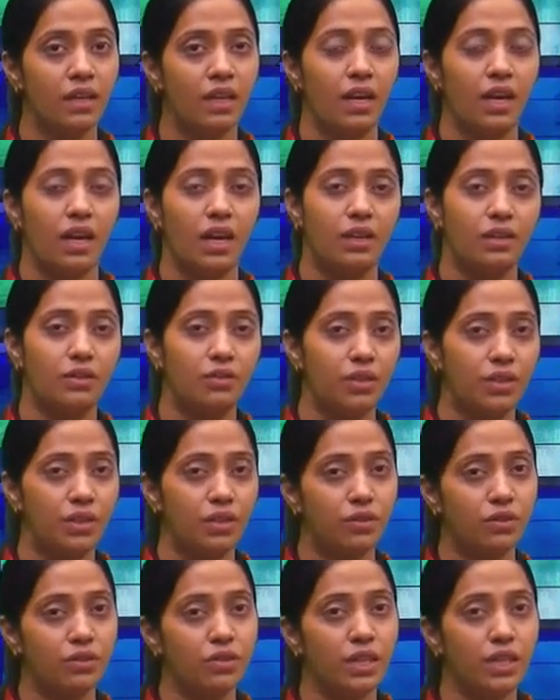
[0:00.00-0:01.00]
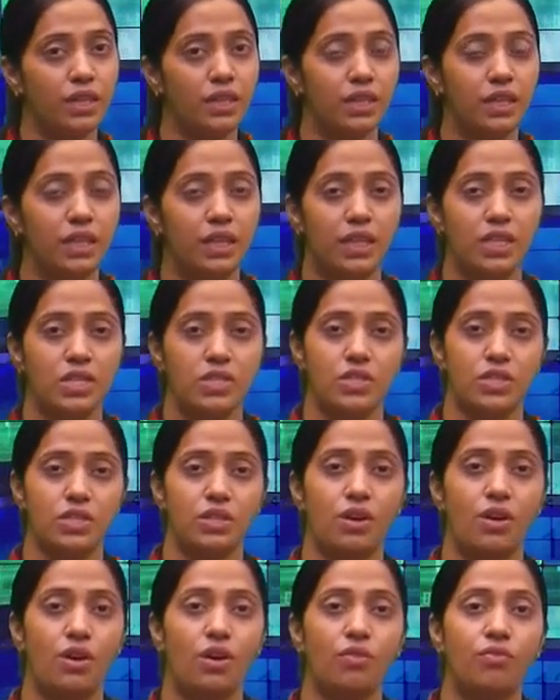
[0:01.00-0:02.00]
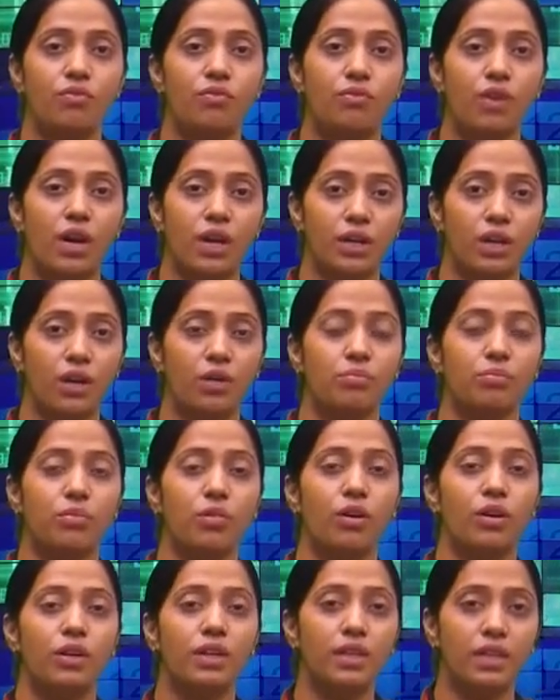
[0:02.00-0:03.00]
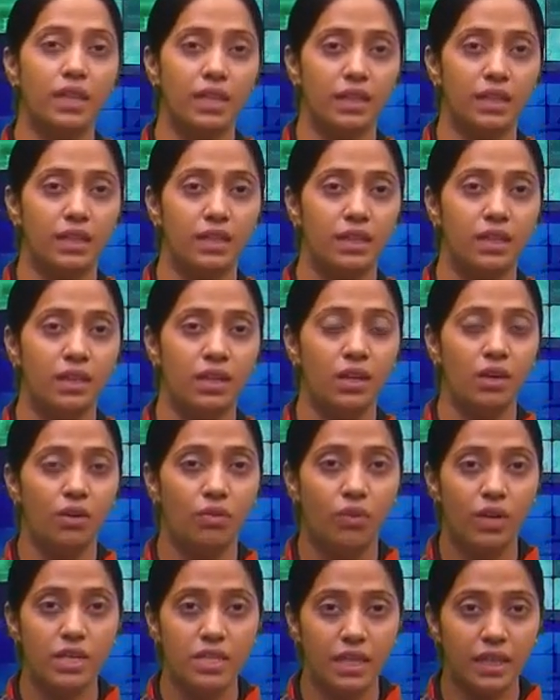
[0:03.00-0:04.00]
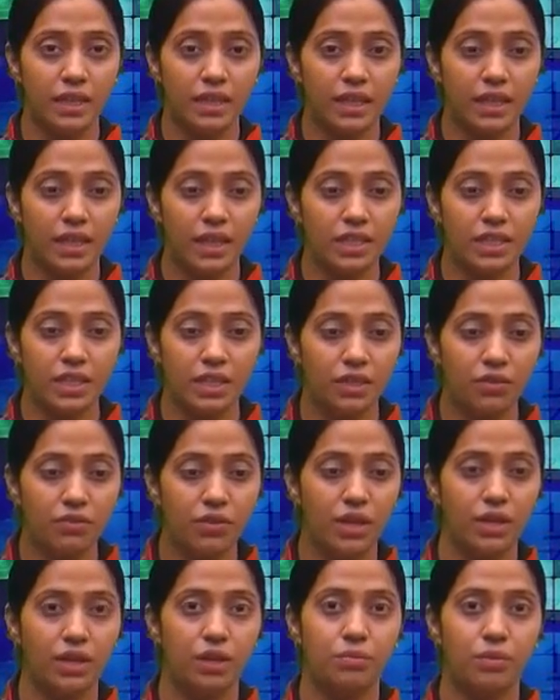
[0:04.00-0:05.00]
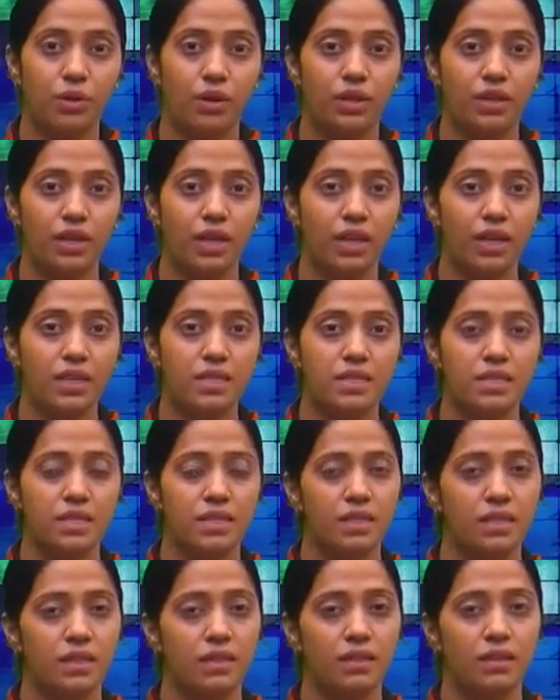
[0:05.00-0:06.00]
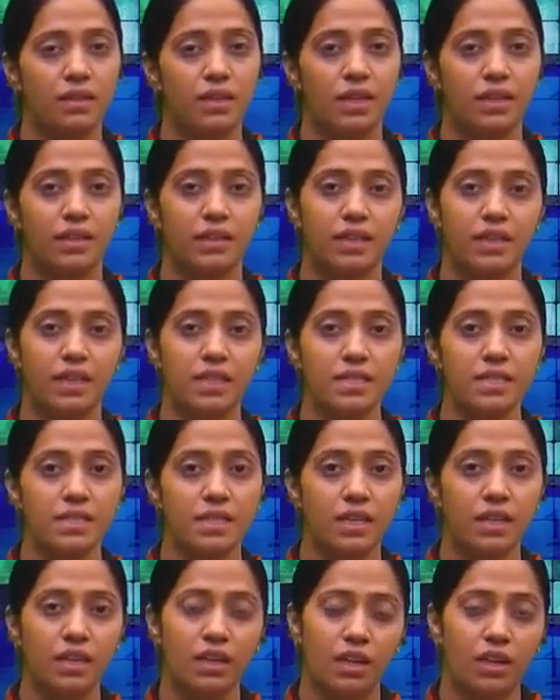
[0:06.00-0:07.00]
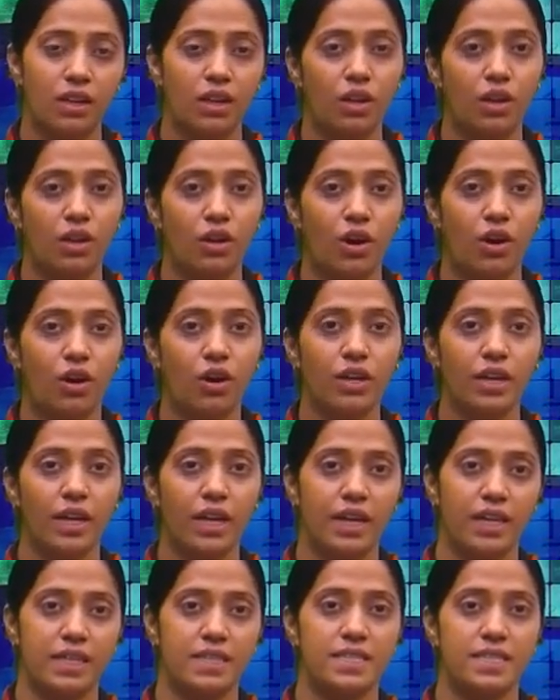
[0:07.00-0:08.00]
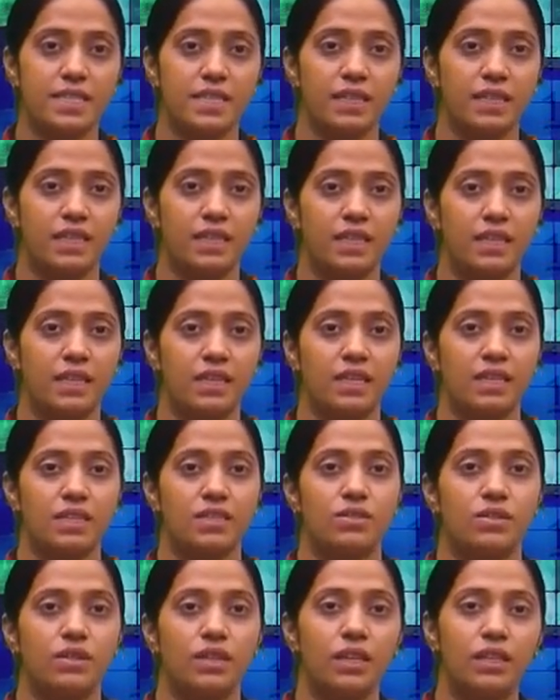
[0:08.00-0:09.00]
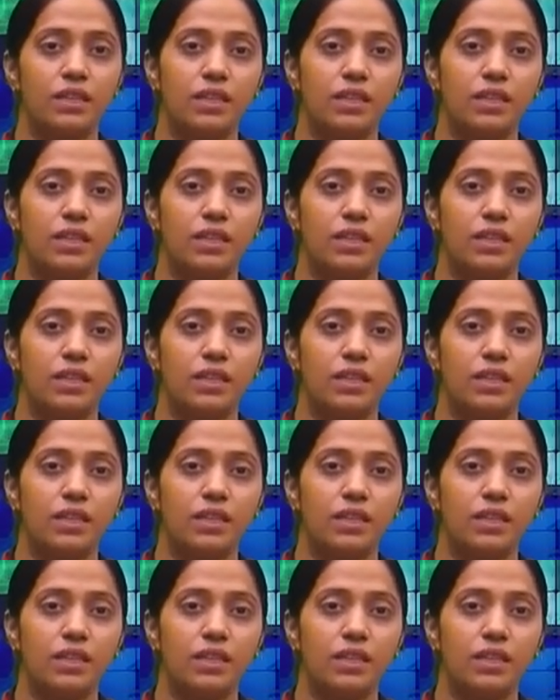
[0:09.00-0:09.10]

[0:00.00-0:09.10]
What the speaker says: And we know the integration of 1 upon t. What is the integration of 1 upon x? It is log x. So in